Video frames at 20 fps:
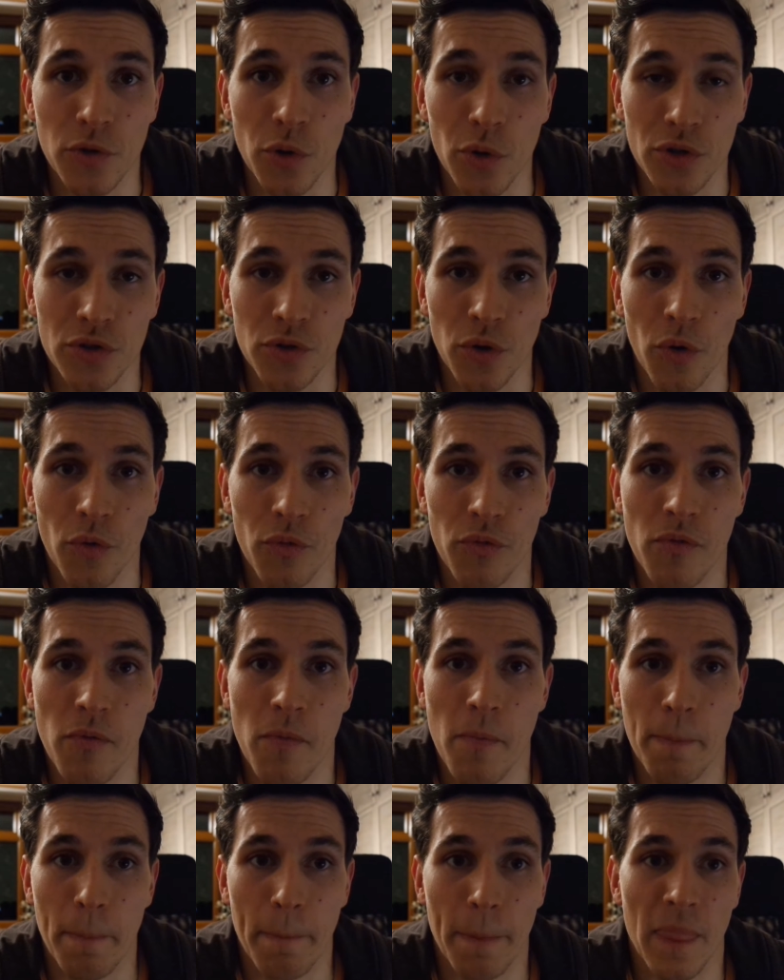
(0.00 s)
of your sort of
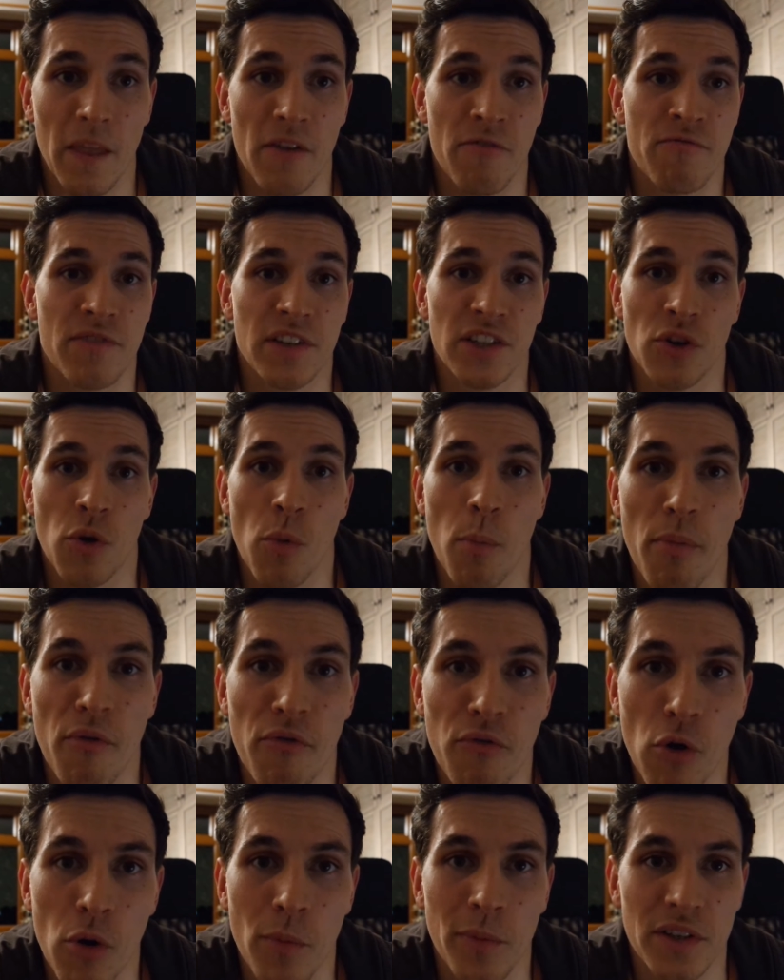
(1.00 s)
physical
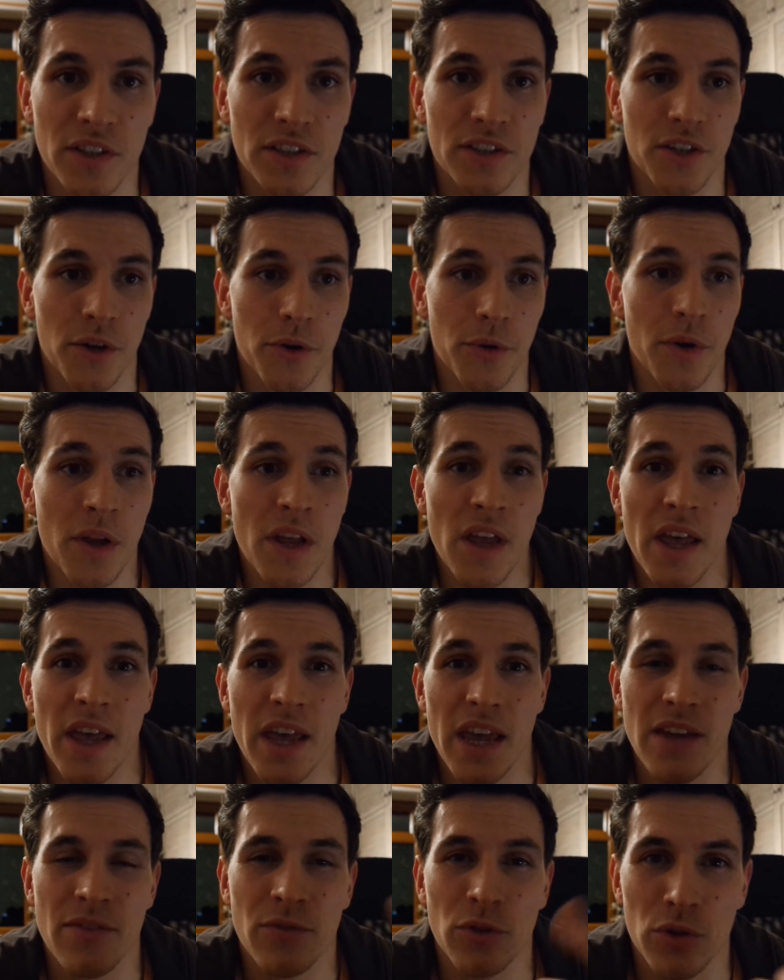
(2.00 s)
performance, so
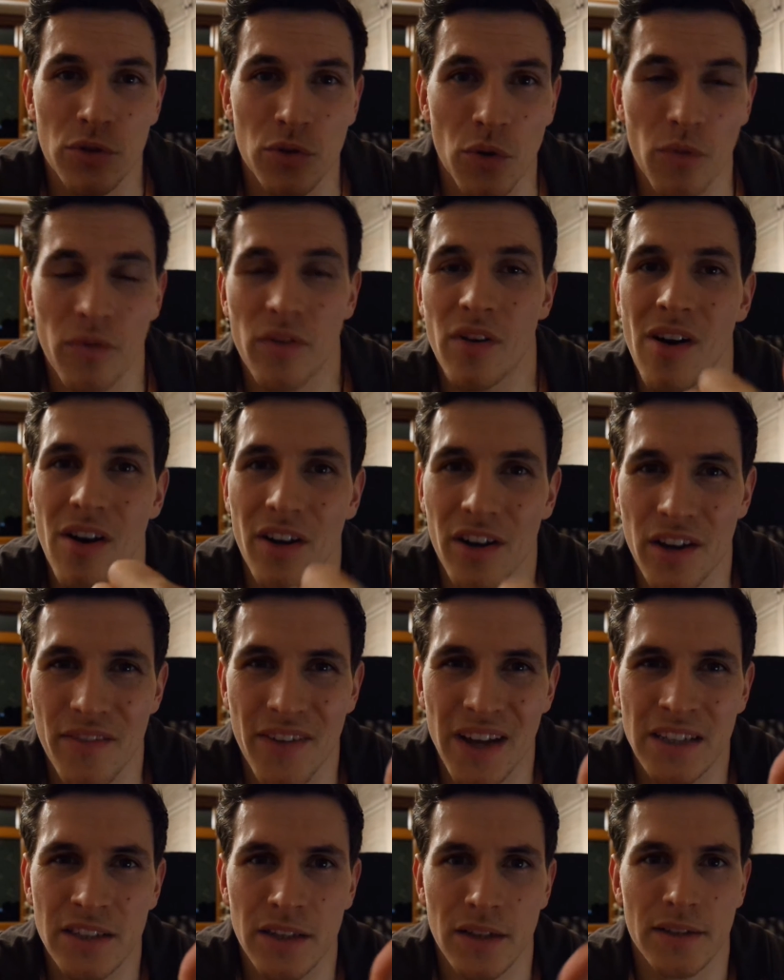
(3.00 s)
even your sort of
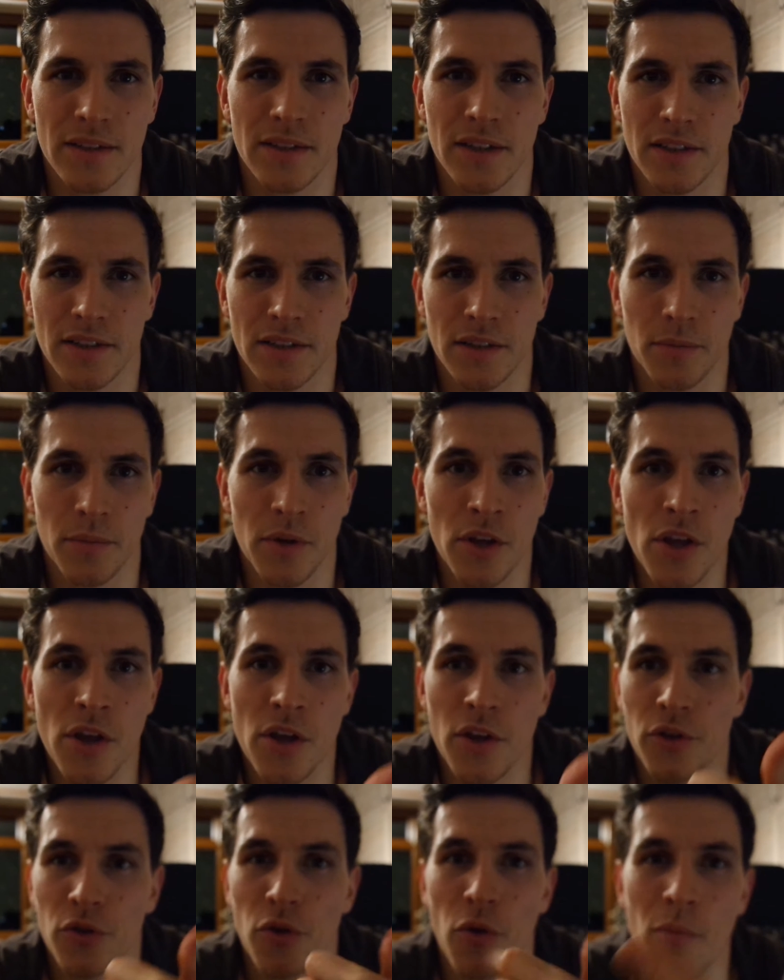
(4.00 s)
cardiovascular system,
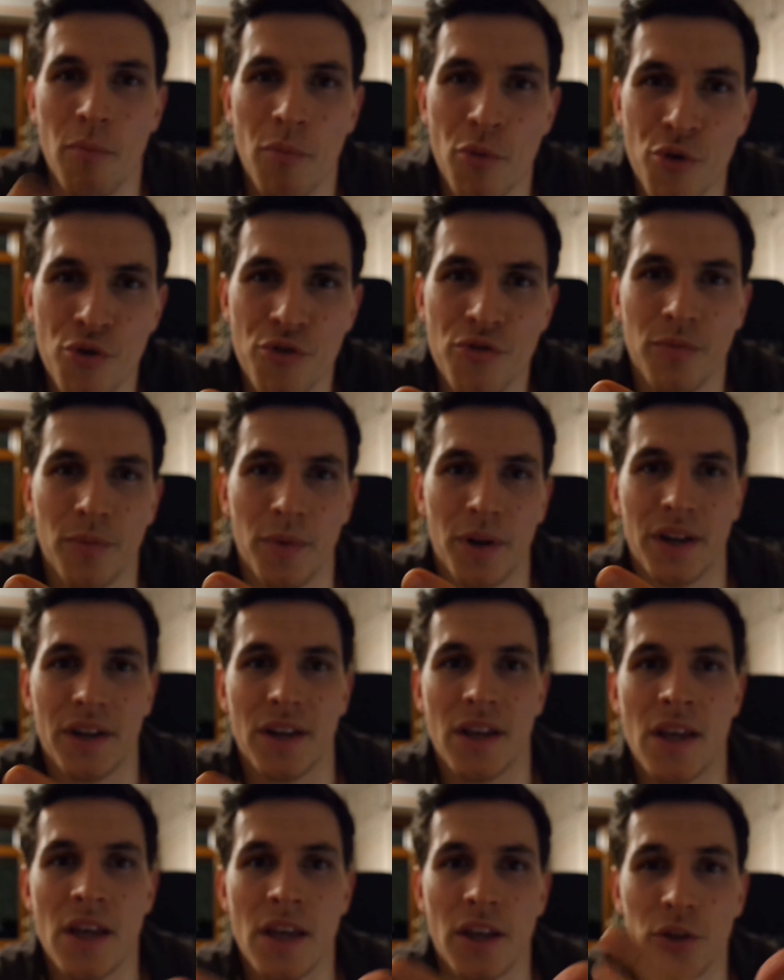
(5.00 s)
your movement,
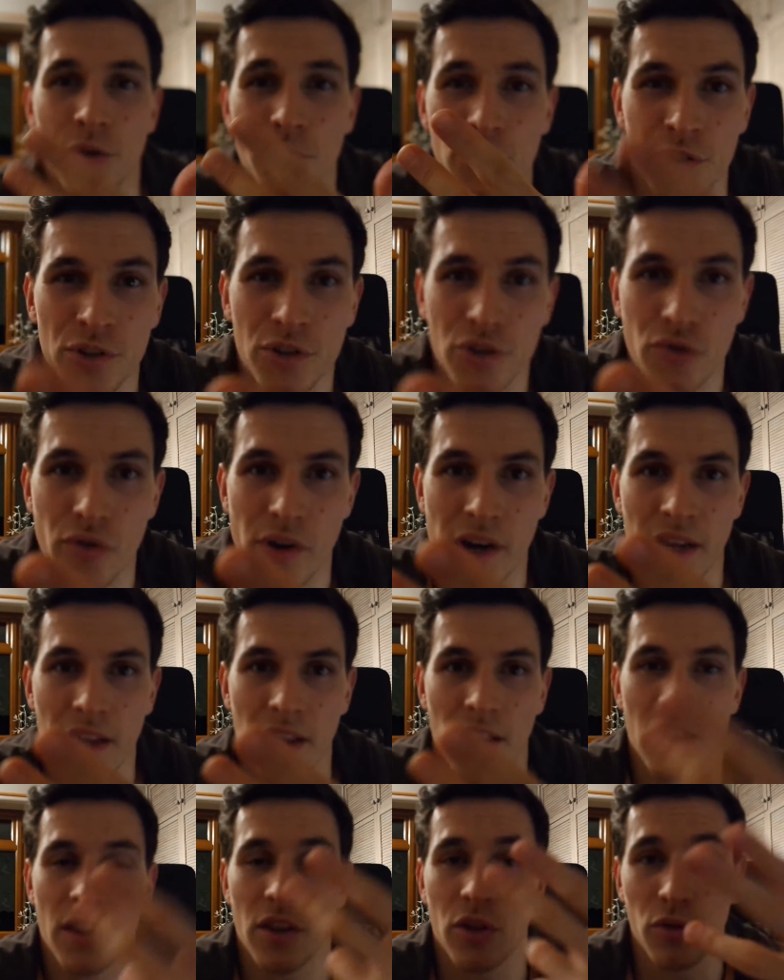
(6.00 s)
your
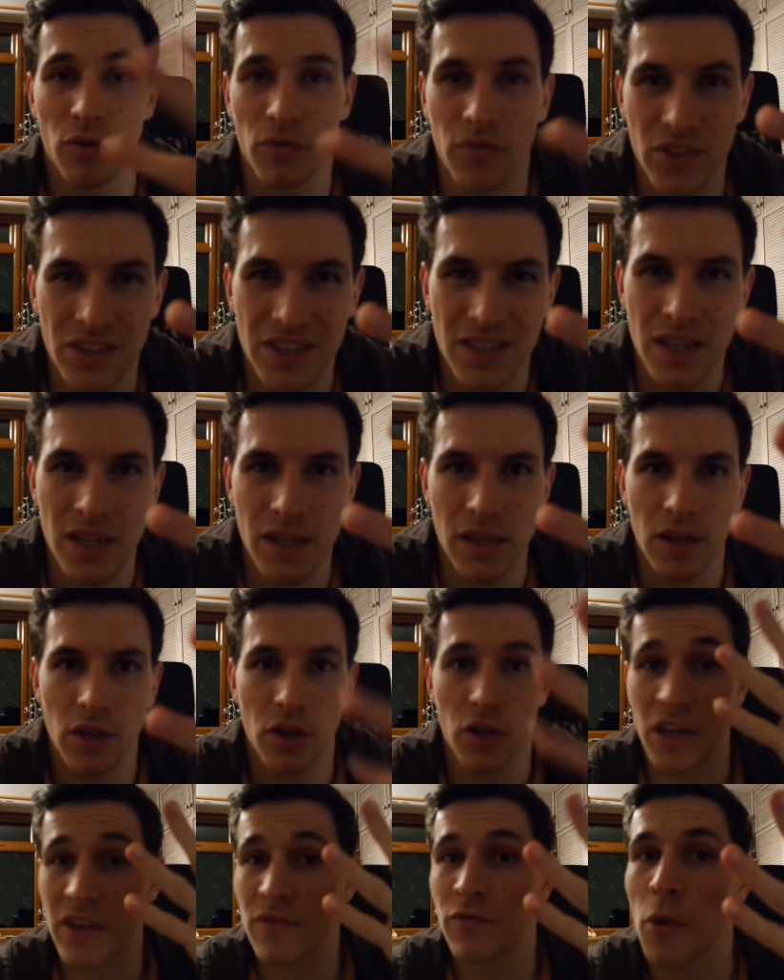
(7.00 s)
strength, your
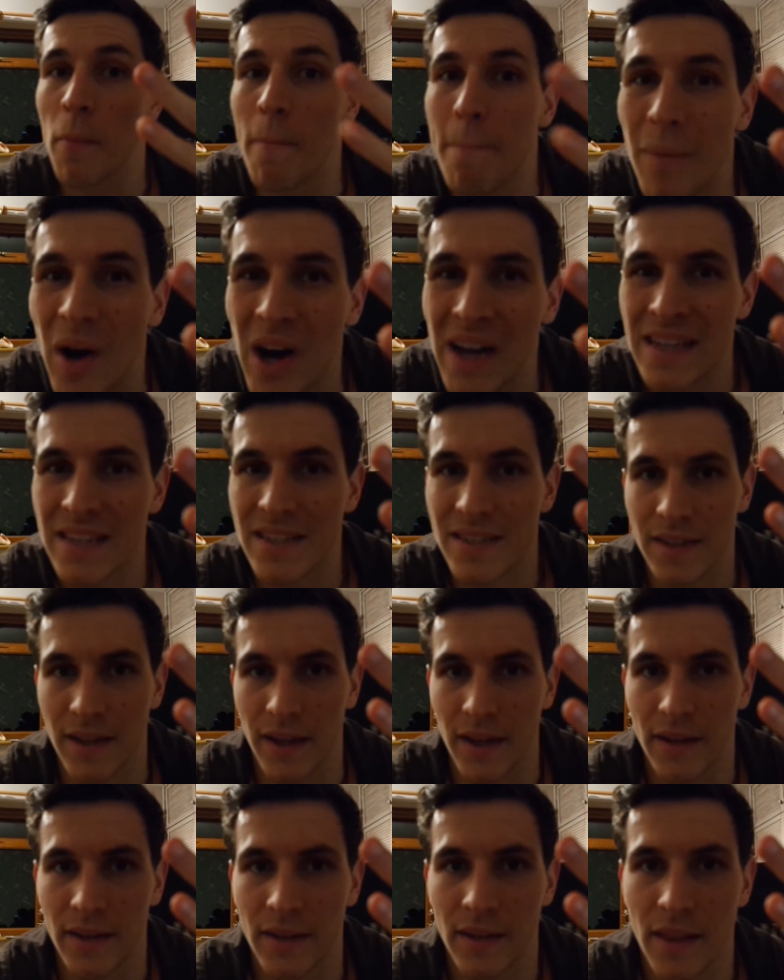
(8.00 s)
physique, even your
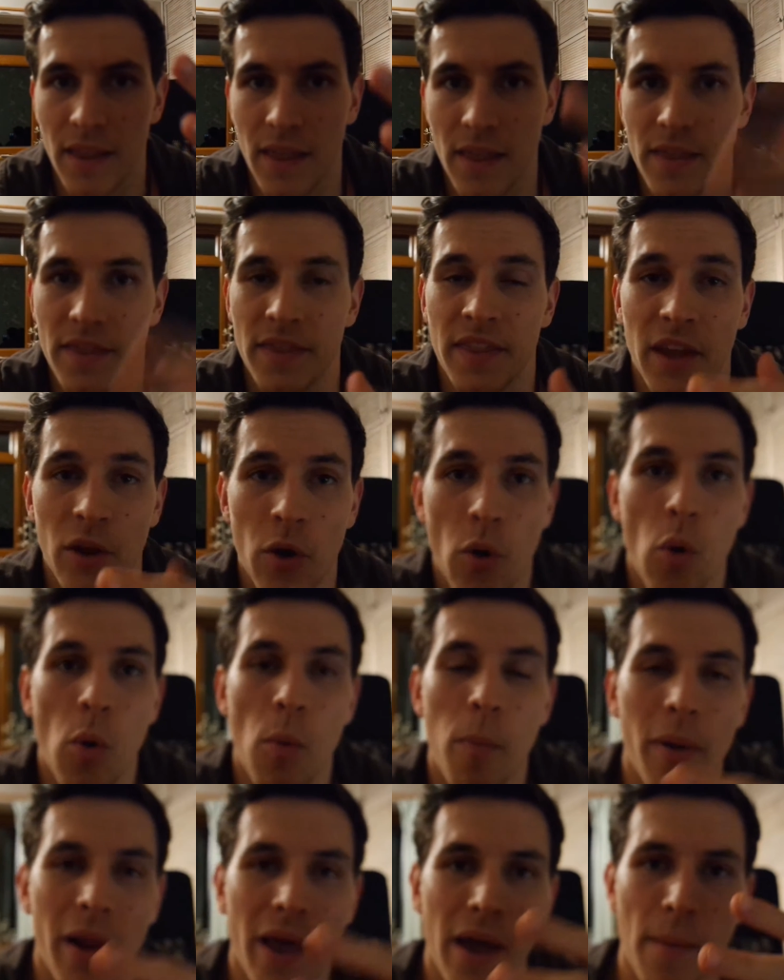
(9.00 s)
mindset, they
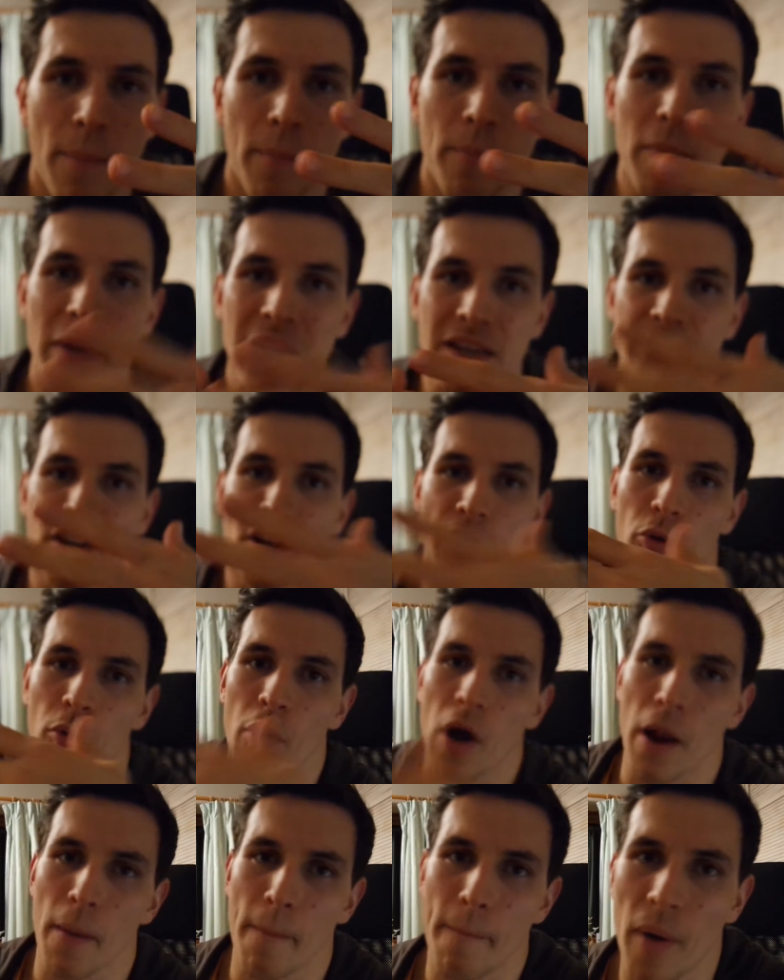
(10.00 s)
all play an integral
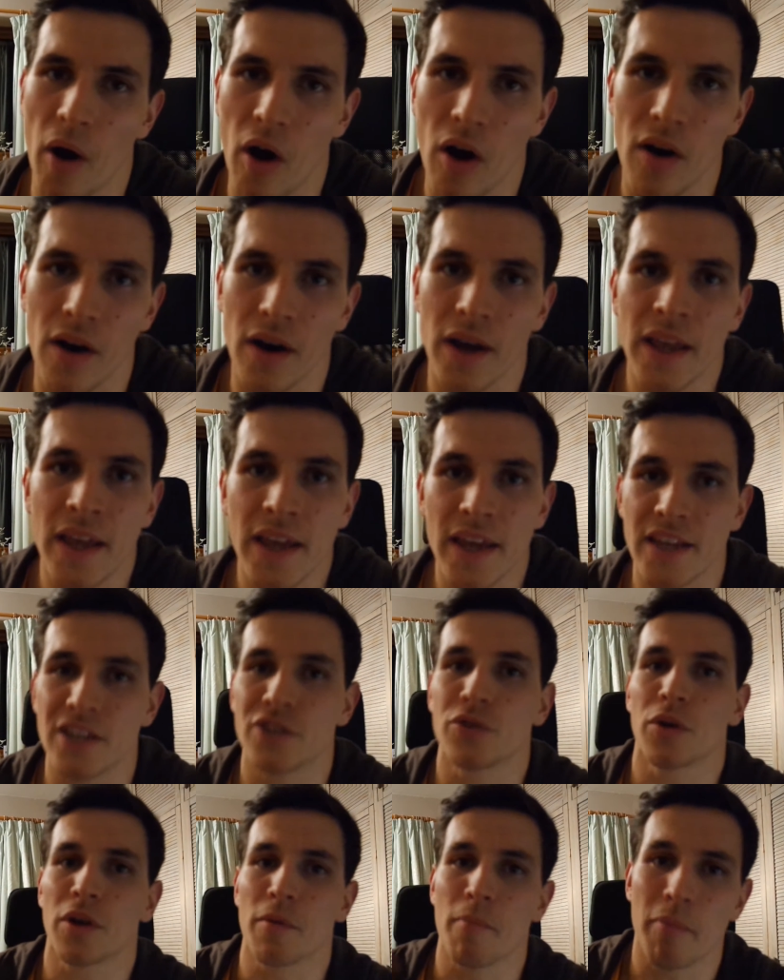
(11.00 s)
kind of part
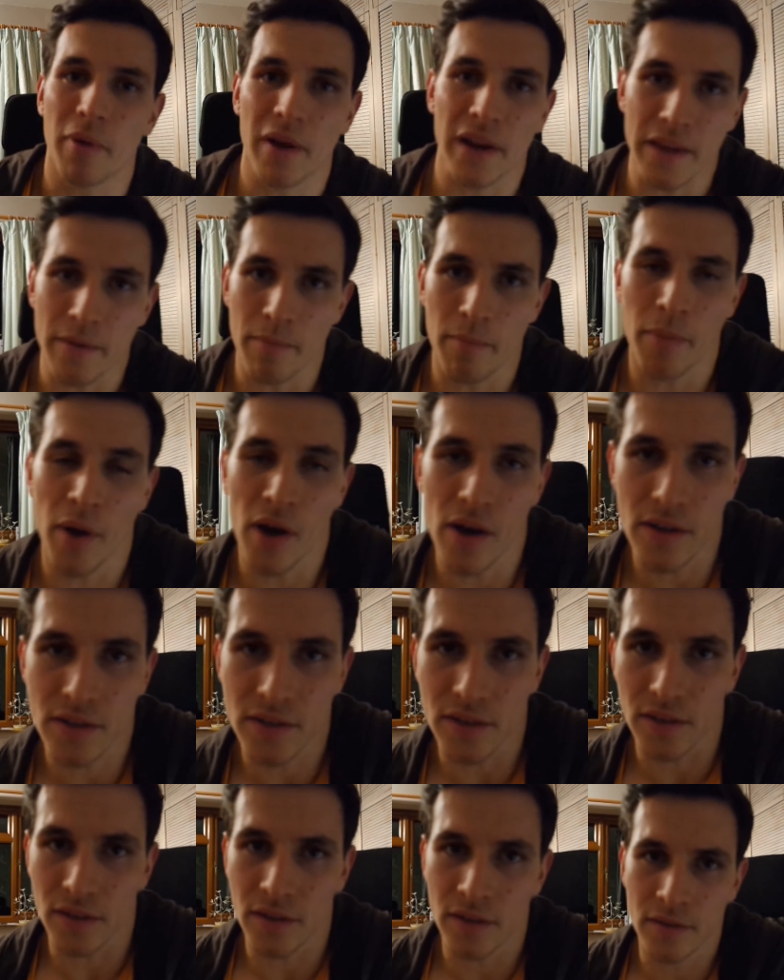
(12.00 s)
into a complete
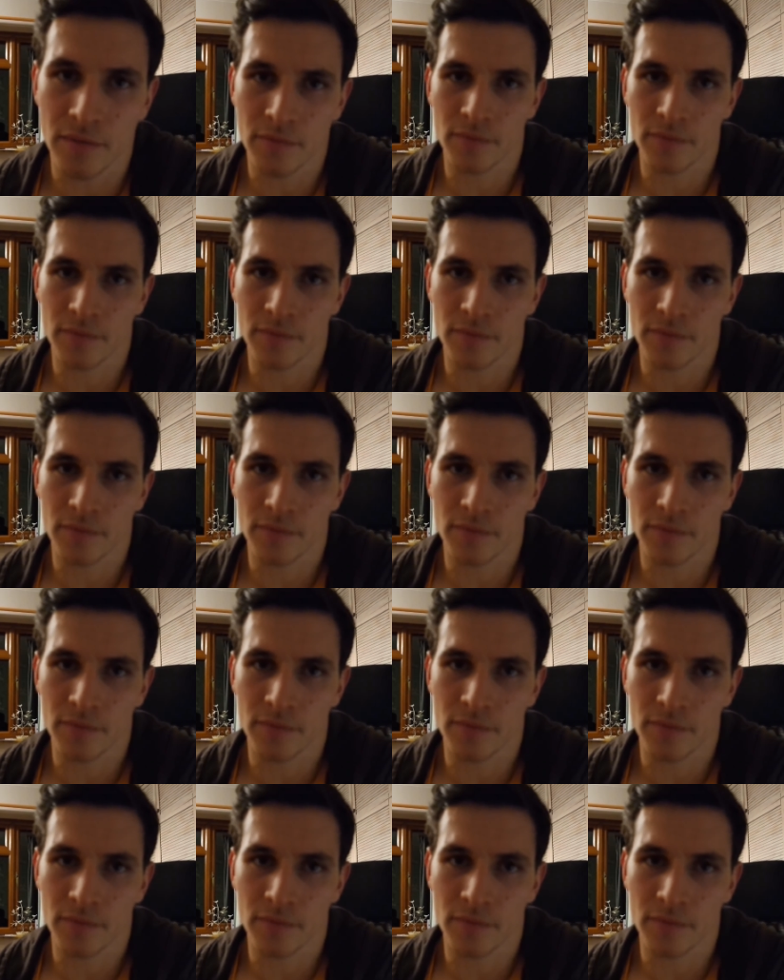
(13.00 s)
person.